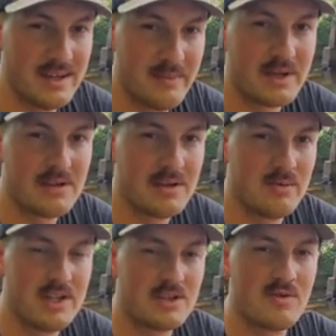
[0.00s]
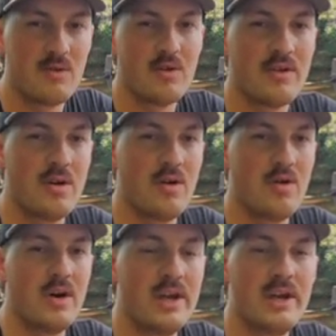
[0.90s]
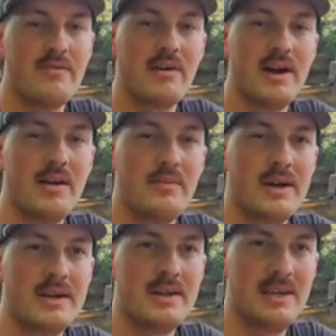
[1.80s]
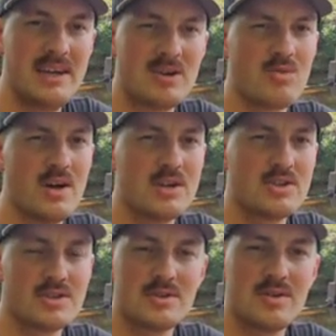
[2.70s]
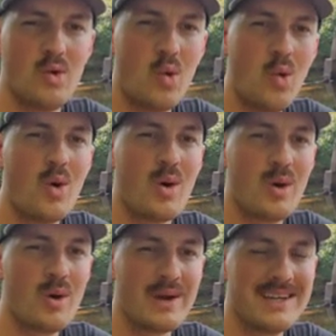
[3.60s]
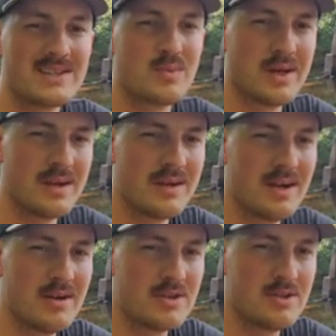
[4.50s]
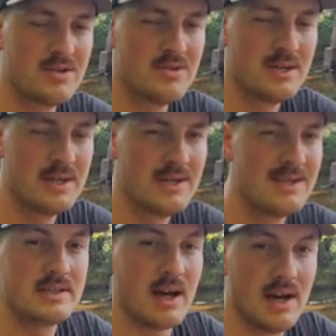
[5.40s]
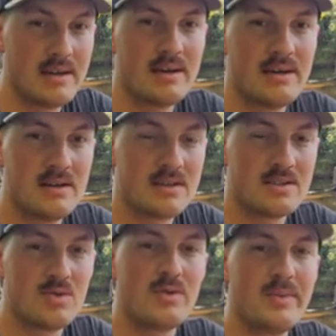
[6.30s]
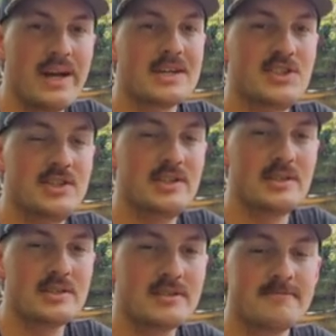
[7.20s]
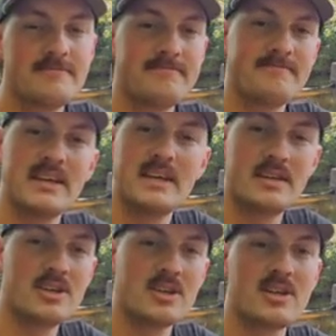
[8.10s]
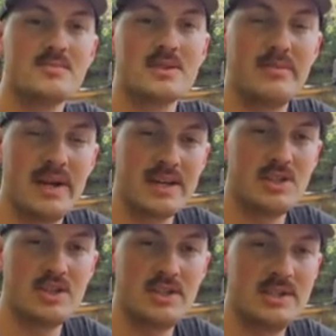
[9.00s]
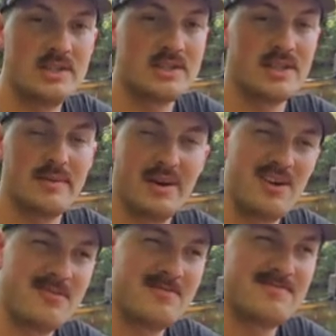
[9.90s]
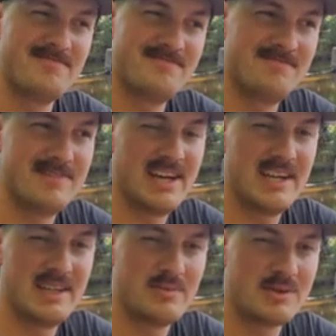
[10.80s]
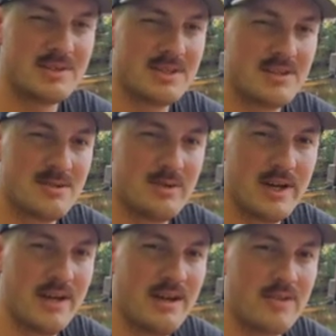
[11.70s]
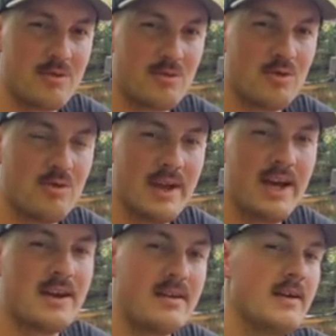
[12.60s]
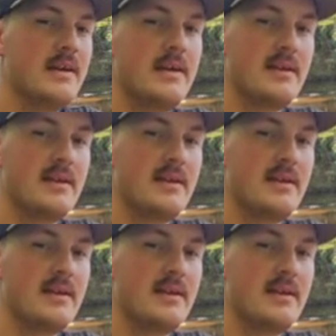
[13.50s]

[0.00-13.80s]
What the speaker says: I typically reach for though, if I'm in a rush or it's been a day or two, is hot dogs with mac and cheese. Cook up some mac and cheese, and about 90% of the way through that,